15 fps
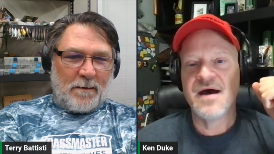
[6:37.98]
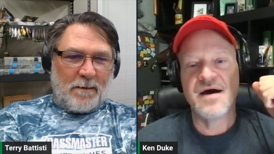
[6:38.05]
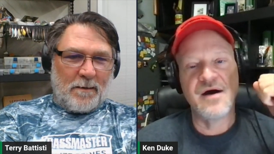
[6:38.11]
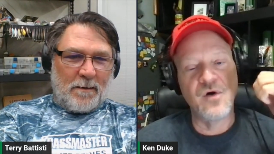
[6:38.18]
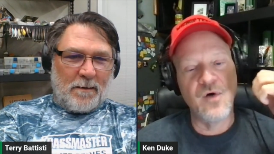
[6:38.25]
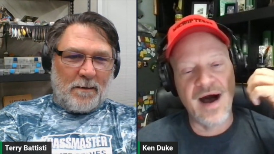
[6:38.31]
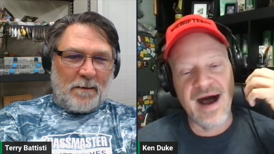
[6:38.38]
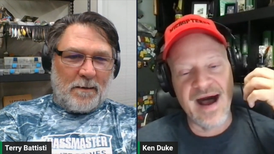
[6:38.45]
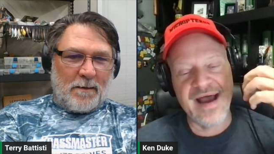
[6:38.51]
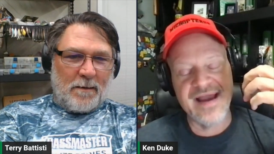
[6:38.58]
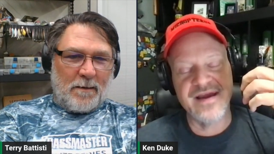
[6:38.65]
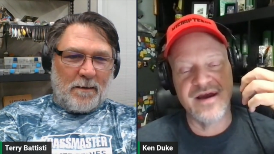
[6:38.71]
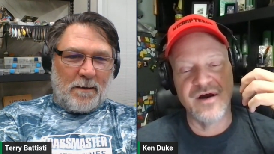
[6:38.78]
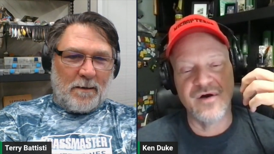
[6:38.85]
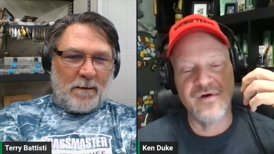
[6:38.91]

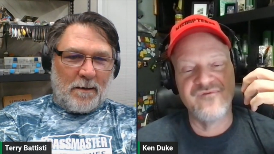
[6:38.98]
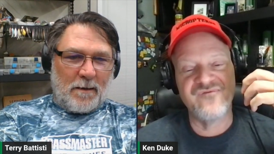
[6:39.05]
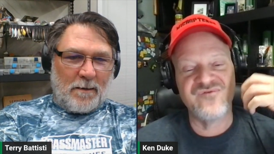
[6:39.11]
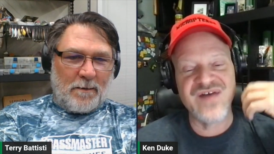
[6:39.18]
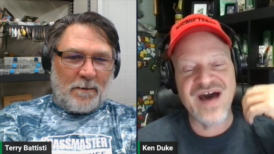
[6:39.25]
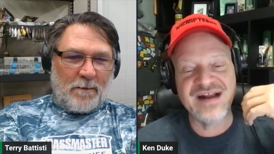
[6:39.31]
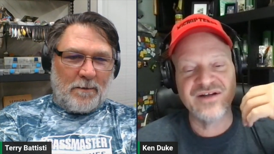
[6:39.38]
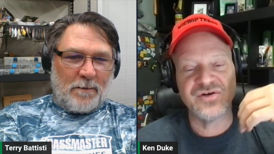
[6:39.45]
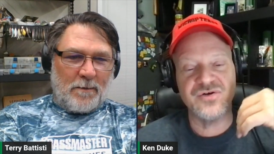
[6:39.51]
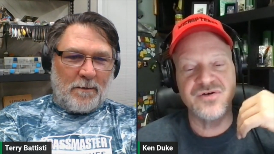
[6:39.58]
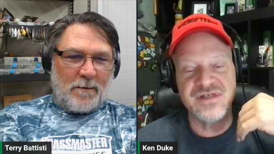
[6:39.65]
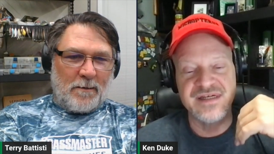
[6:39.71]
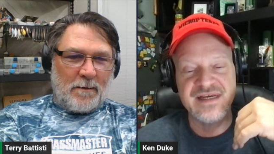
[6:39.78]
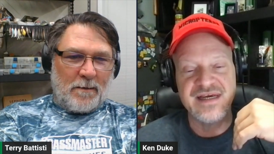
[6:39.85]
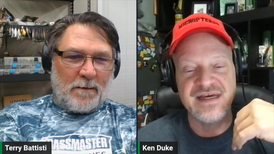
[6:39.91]
Speaker 1: Ohio
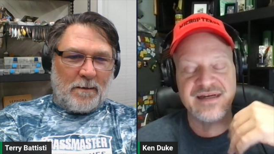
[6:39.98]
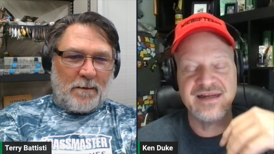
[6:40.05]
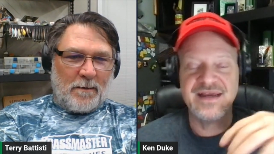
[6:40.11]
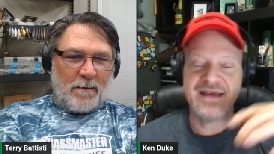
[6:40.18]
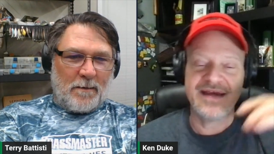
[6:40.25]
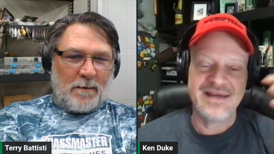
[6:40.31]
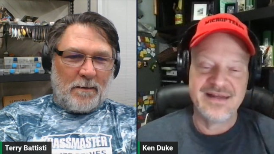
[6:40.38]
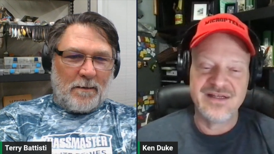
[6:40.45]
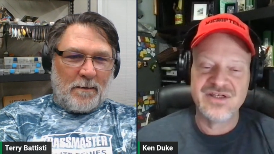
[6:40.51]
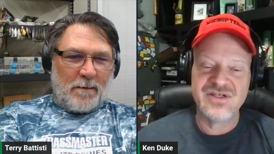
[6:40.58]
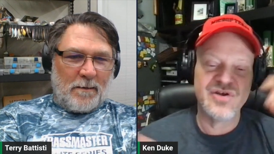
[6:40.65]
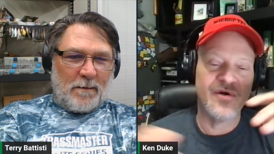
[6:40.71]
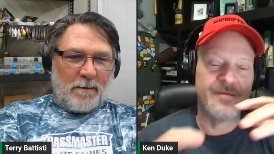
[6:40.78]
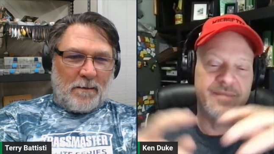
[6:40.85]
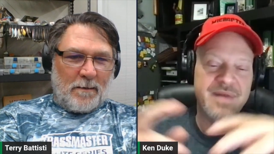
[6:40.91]
factors in in
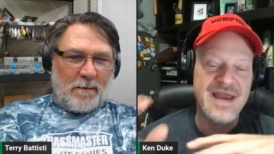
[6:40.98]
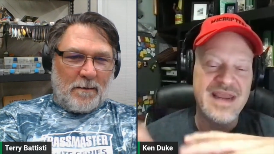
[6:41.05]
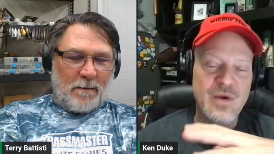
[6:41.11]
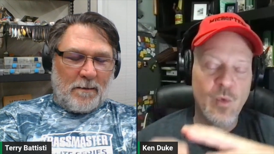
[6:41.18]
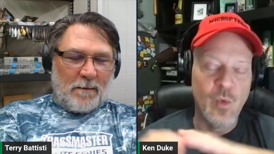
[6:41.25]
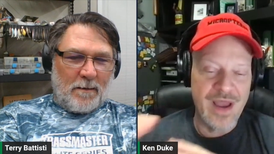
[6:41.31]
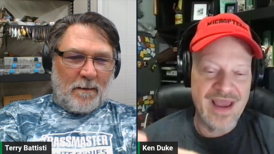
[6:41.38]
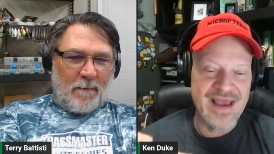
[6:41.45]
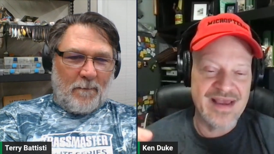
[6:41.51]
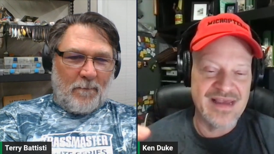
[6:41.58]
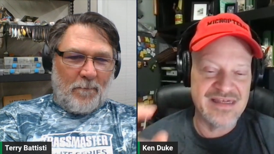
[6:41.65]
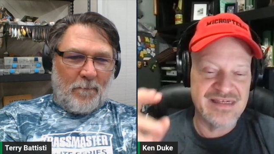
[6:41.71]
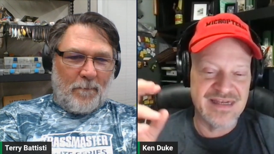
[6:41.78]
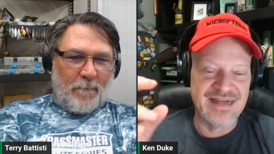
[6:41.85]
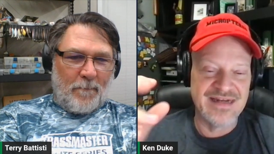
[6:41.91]
so many
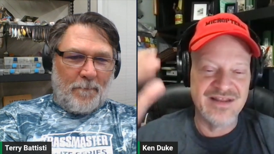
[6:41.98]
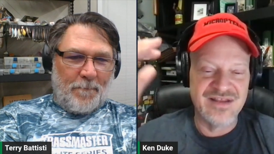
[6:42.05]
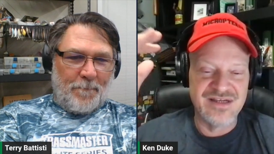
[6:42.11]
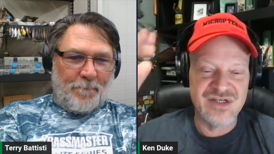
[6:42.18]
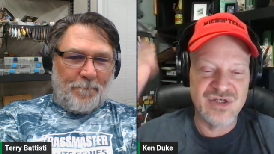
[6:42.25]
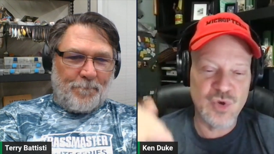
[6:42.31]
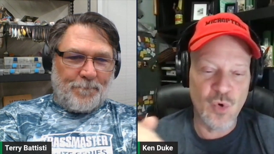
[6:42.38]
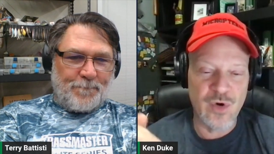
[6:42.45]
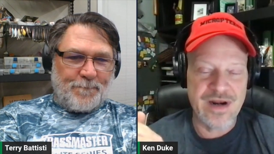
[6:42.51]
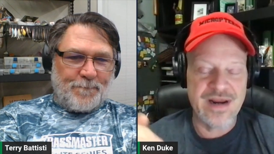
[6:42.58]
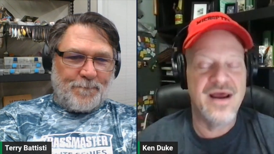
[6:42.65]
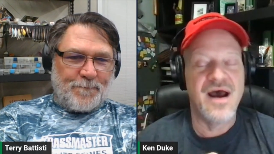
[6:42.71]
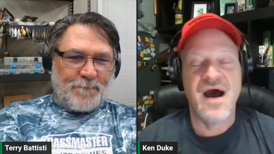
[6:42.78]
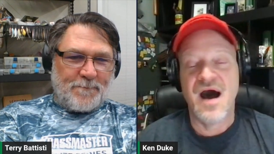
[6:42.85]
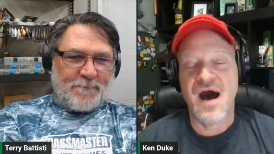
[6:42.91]
ways into this
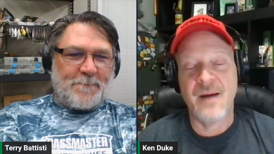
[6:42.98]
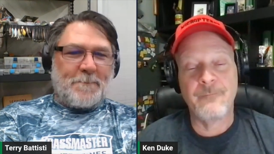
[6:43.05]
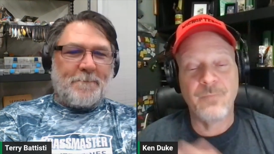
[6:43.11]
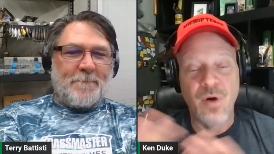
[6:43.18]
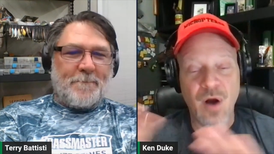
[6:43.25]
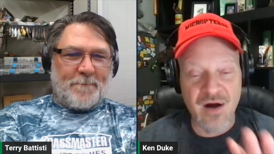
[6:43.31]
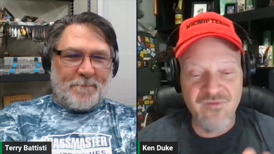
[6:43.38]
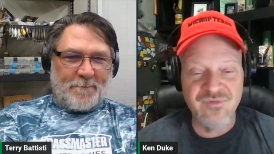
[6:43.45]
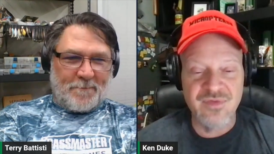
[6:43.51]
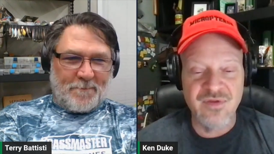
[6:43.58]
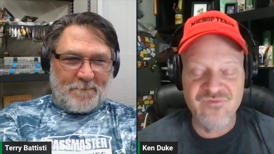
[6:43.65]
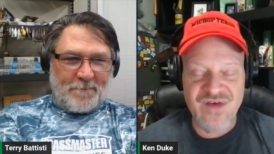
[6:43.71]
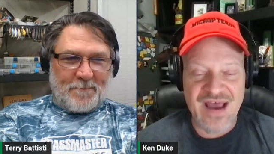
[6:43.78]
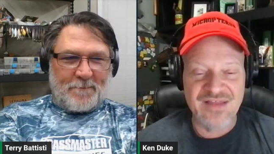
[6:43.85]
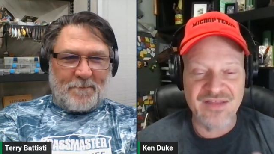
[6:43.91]
story, apart from the
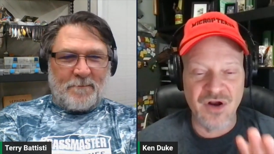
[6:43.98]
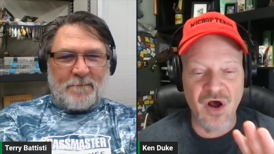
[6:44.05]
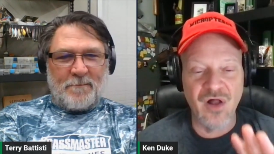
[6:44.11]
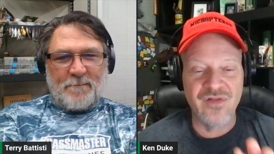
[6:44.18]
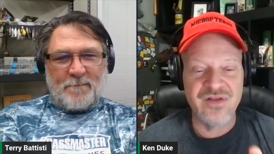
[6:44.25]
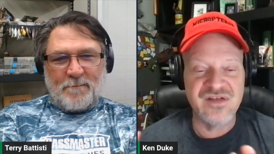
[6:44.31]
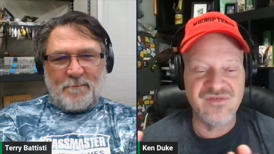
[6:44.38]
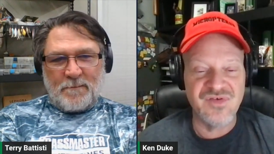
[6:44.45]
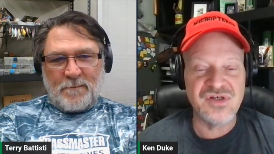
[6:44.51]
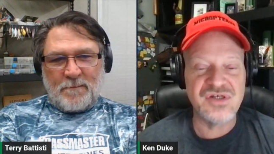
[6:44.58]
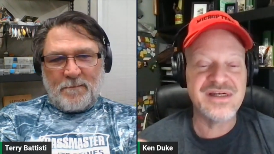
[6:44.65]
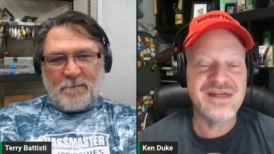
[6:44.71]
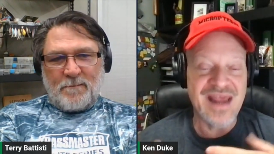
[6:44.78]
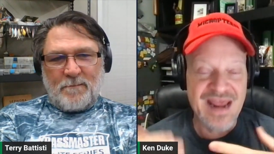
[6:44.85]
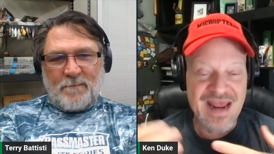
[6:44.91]
fact that all these fish
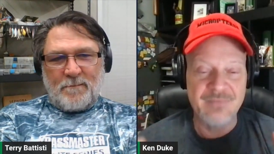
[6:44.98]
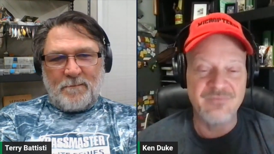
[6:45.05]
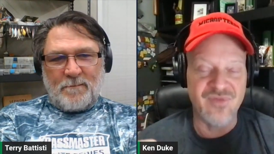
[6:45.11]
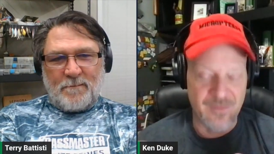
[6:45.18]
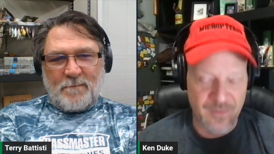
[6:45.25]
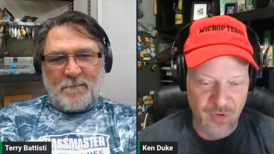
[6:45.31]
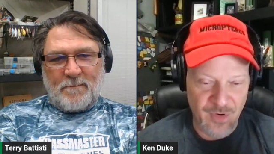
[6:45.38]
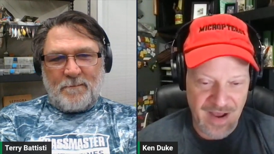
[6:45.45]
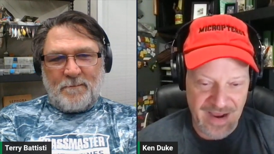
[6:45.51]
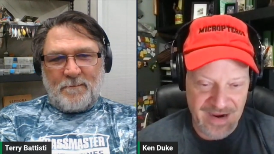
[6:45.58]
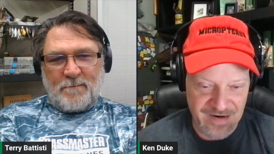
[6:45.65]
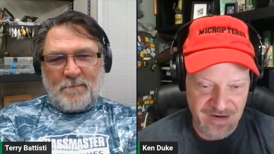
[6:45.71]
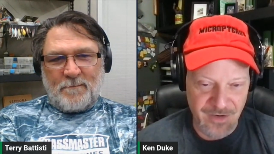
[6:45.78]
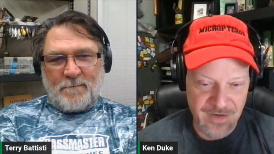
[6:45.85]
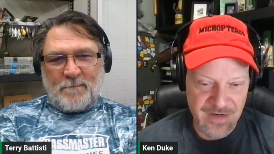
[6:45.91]
came from
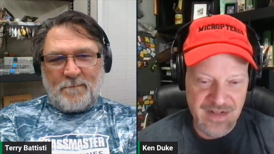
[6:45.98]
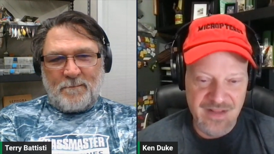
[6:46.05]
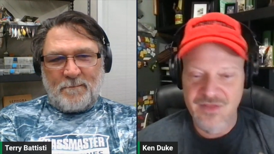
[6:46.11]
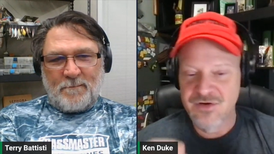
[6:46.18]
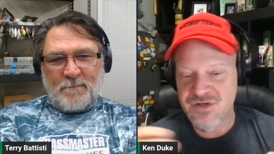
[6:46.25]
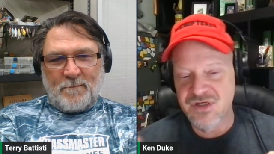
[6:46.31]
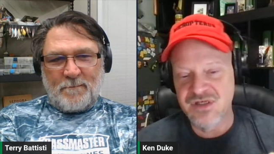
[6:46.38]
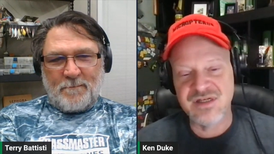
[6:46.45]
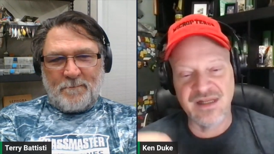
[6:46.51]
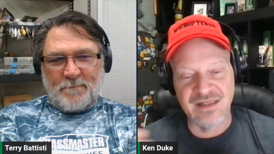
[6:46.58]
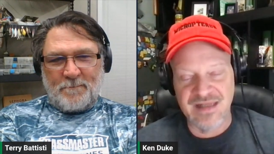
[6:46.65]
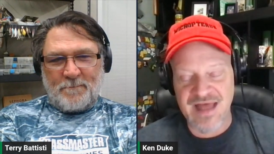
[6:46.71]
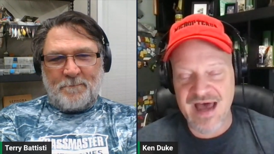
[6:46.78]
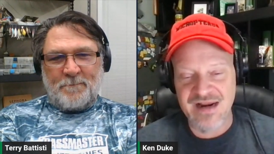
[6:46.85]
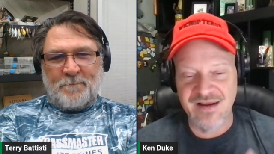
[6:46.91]
Ohio. There's just a
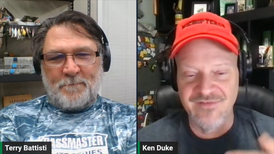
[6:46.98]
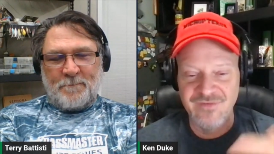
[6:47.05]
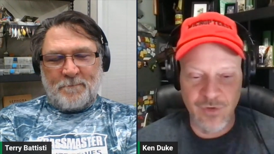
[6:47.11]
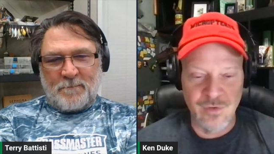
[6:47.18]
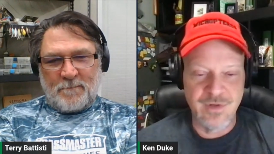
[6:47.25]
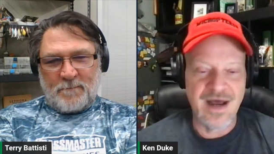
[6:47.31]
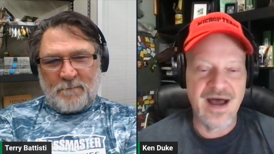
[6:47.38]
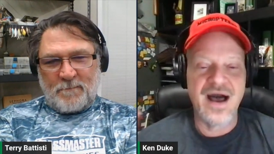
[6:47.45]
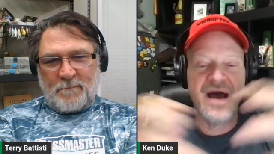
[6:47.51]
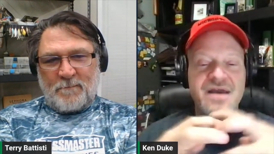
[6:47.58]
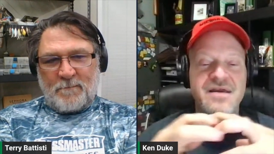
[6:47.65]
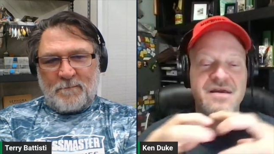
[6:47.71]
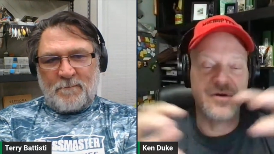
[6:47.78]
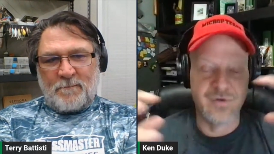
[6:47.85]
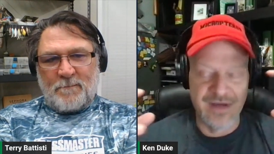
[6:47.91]
lot mm-hmm. of
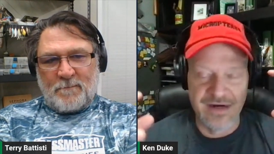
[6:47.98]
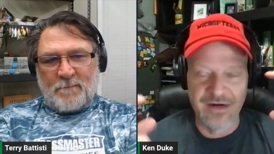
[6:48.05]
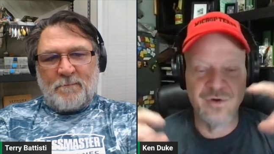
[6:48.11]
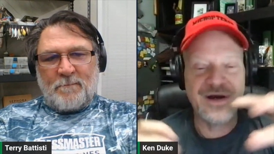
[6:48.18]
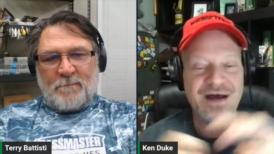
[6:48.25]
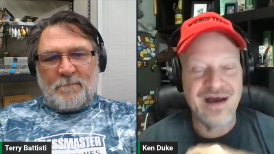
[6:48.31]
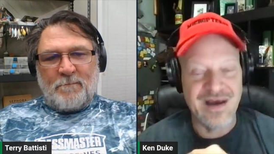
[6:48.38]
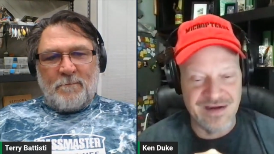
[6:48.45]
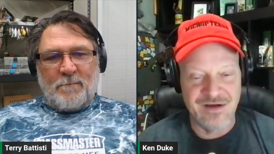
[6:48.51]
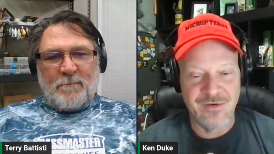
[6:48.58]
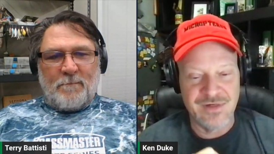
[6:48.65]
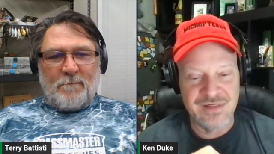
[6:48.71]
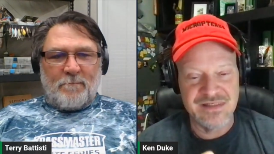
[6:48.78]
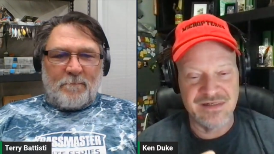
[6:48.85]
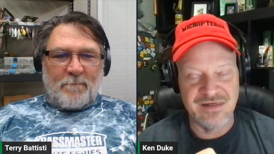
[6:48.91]
Ohio in
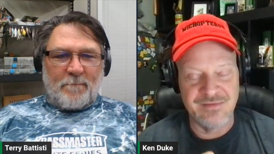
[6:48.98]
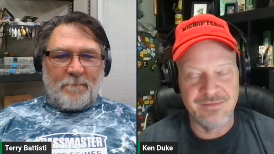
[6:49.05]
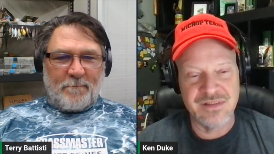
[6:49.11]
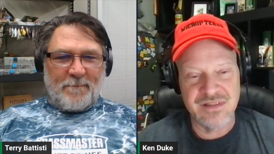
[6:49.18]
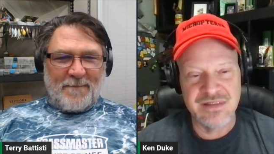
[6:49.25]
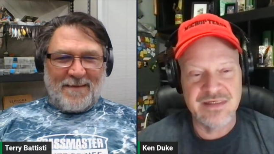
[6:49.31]
Ohio, it seems.